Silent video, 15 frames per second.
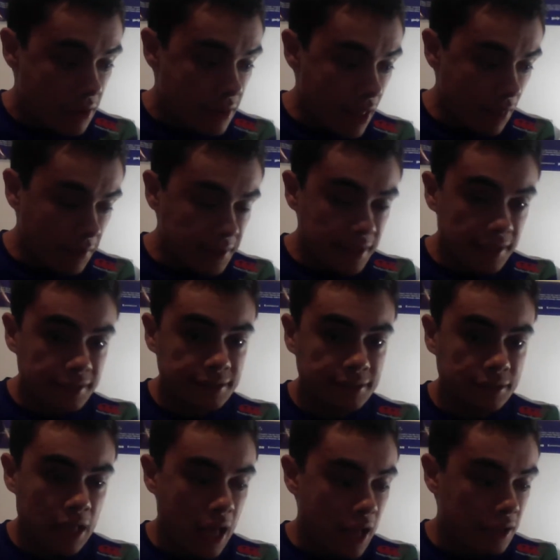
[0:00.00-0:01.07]
Now the
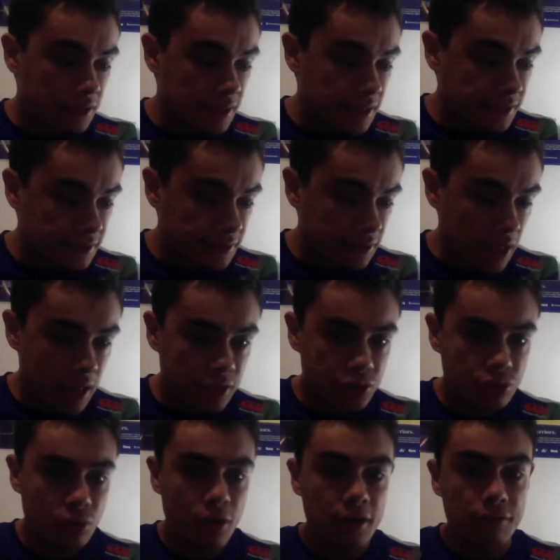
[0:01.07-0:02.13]
next
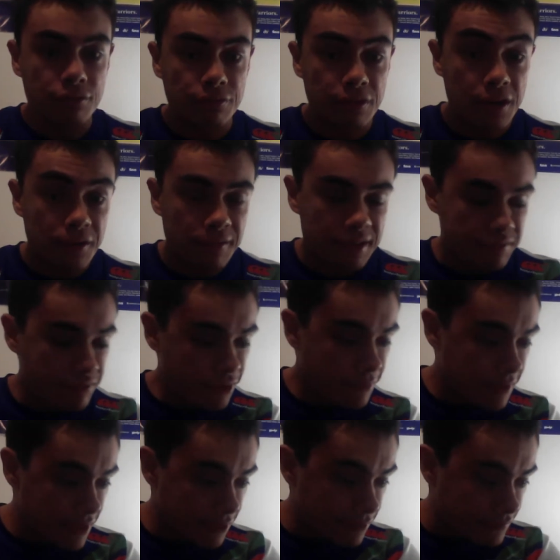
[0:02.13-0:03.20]
try
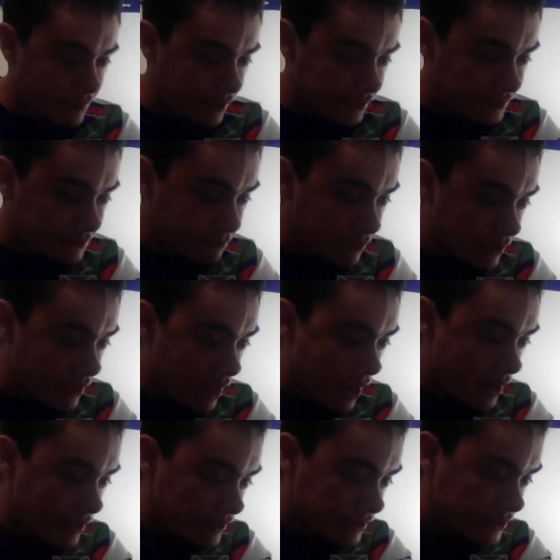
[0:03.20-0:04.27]
very irritates me,
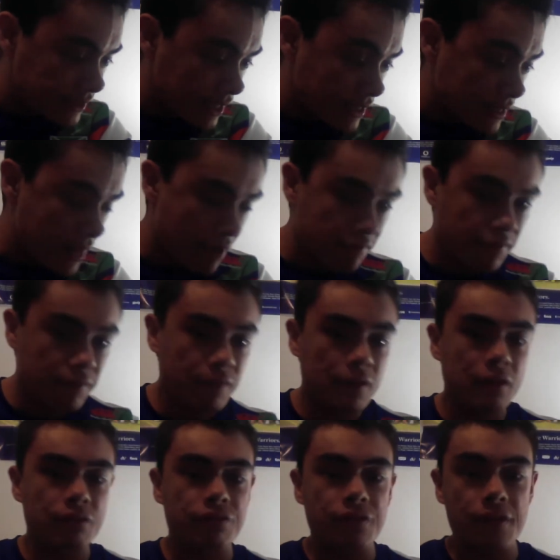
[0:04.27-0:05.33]
and this is another
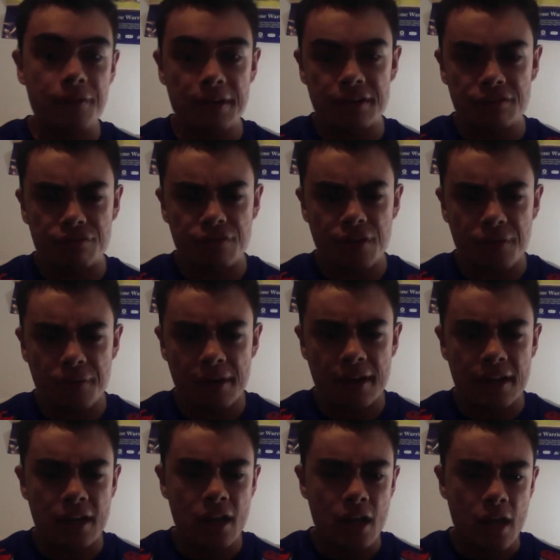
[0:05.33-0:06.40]

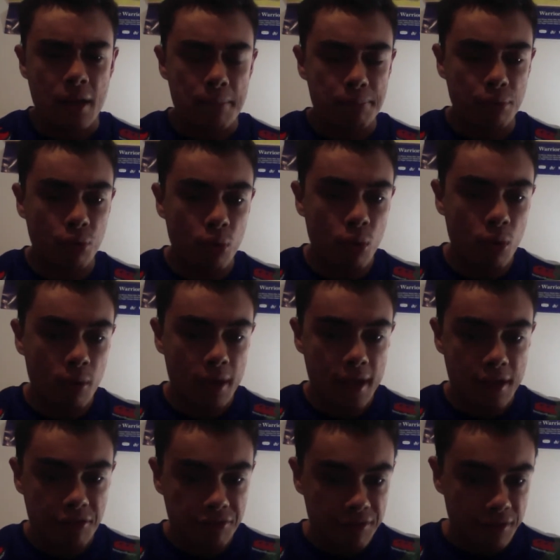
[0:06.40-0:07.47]
very poor
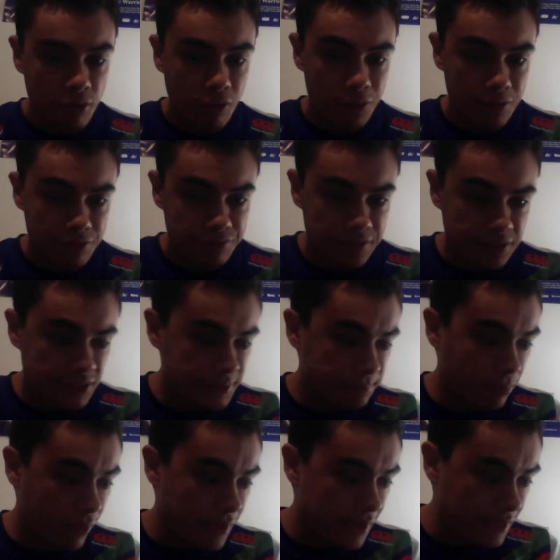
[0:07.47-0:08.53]
effort on the fence
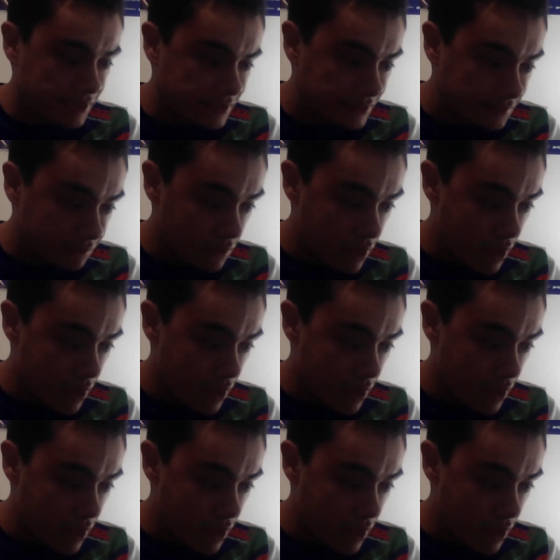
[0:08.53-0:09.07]
by us.